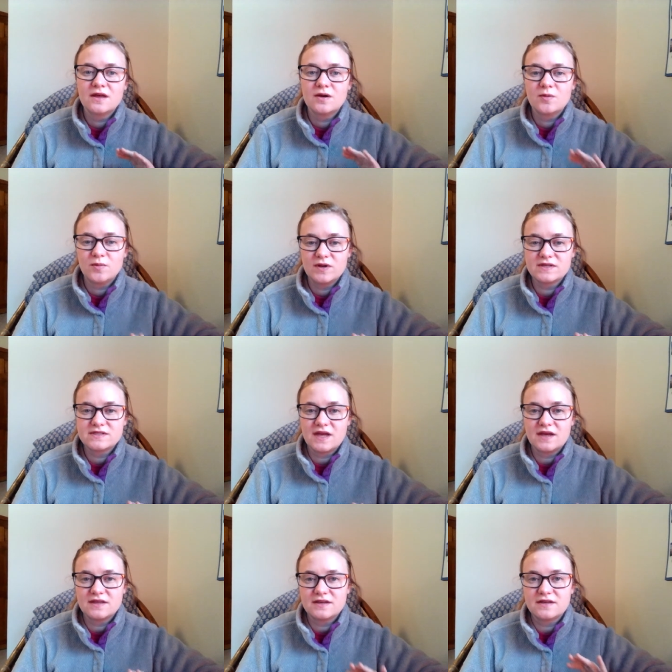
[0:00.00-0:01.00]
what
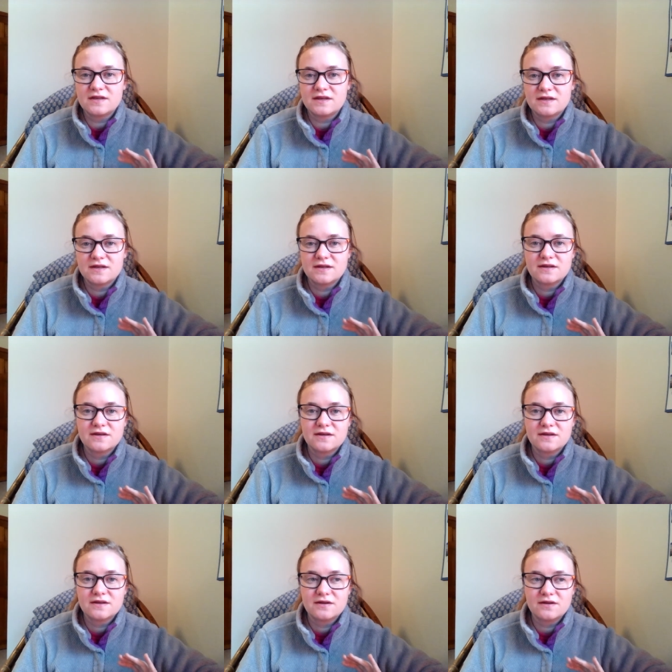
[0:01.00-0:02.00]
exactly
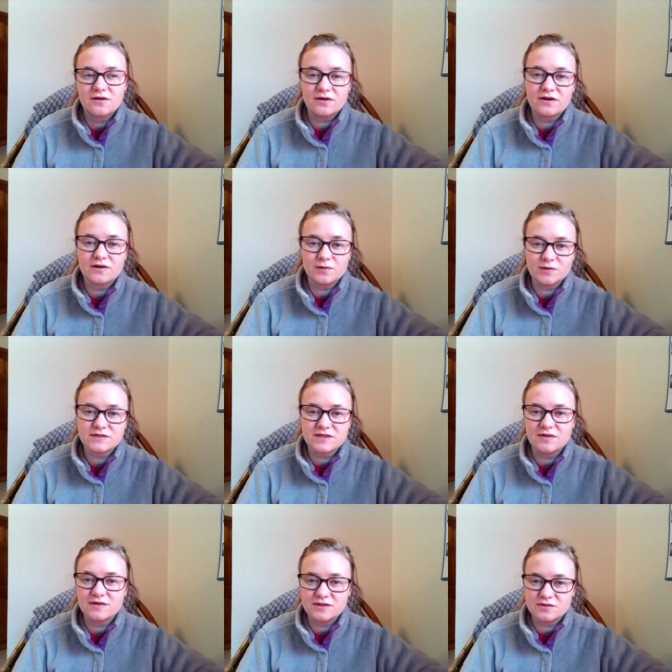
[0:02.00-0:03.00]
are north,
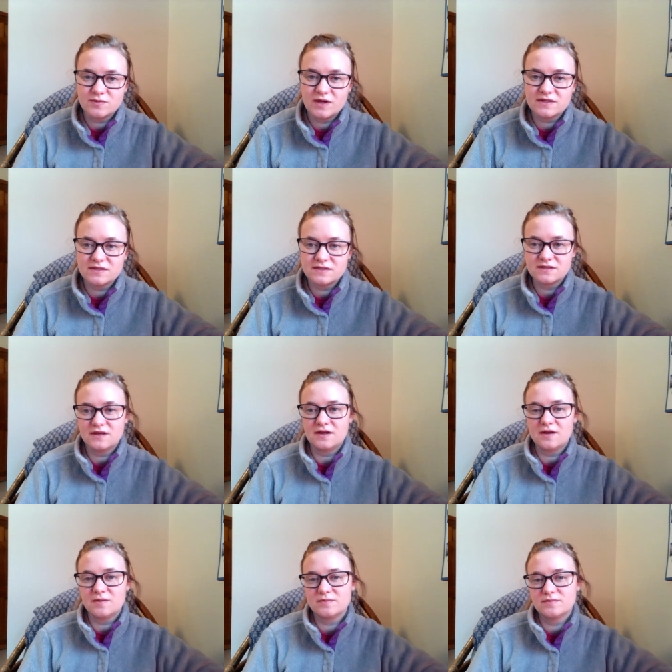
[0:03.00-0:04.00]
south, east, west,
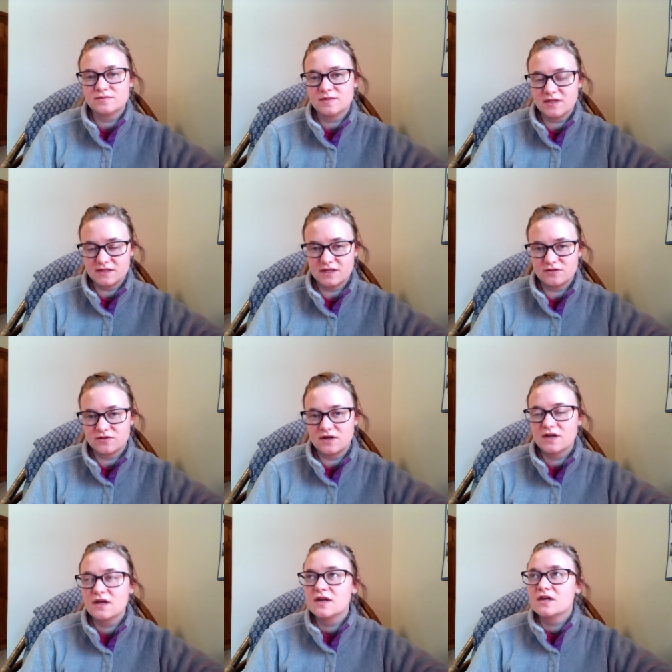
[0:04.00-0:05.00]
etc.
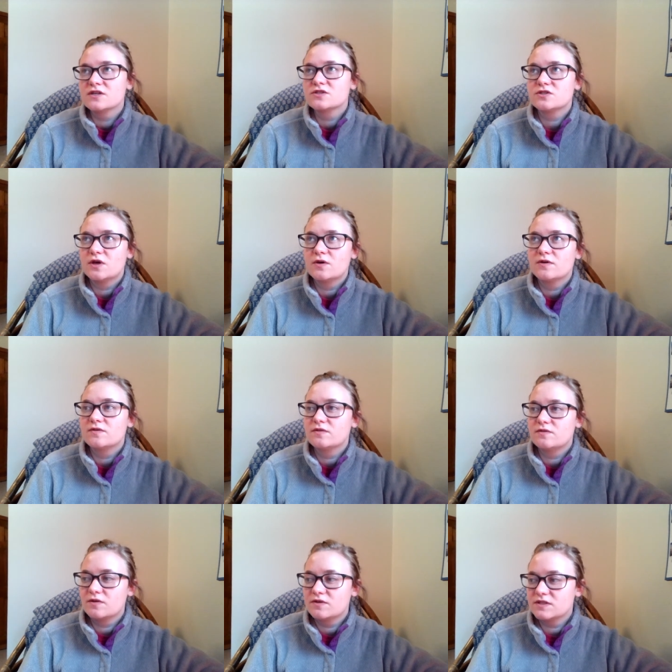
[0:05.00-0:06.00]
So if you've
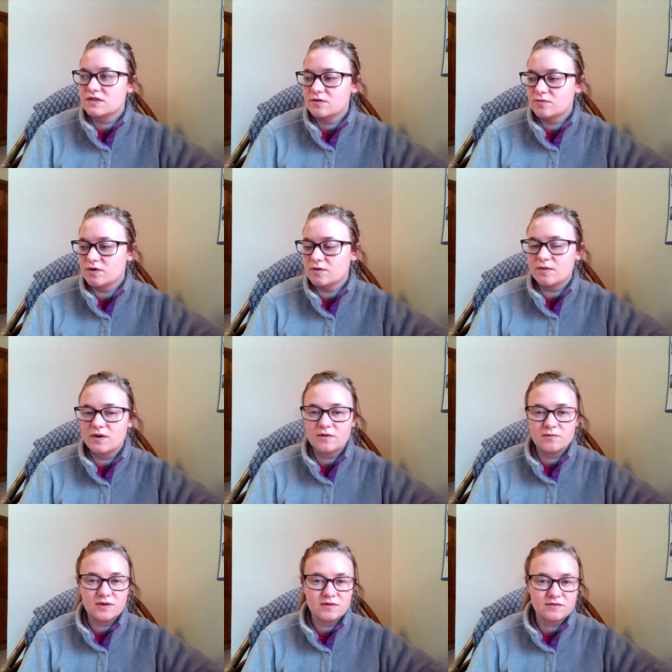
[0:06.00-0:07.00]
noticed in the room,
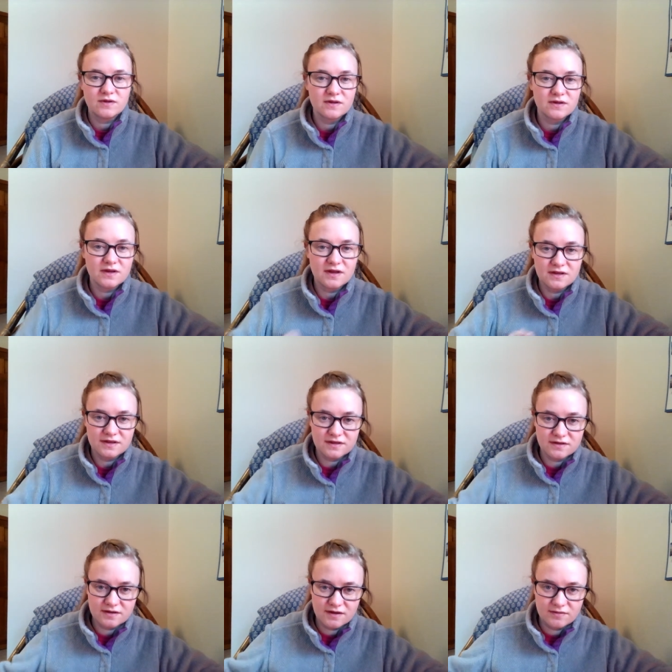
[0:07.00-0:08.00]
we've kind of
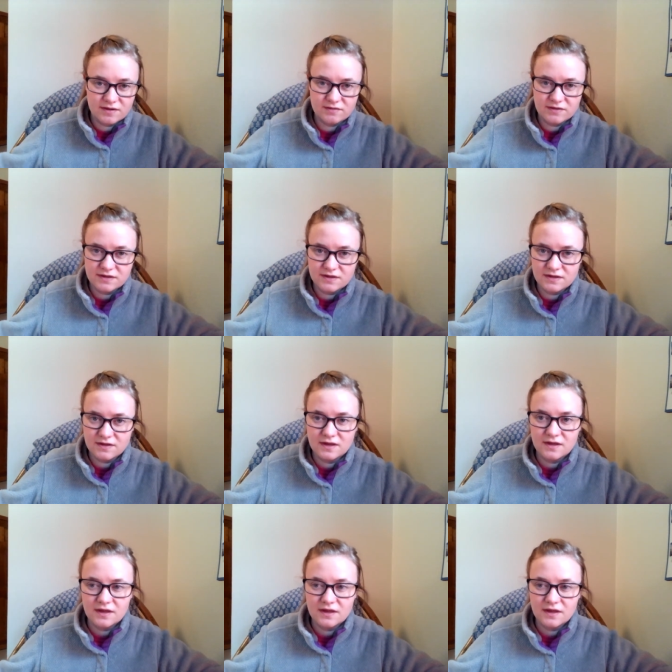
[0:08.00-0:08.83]
cleared out everything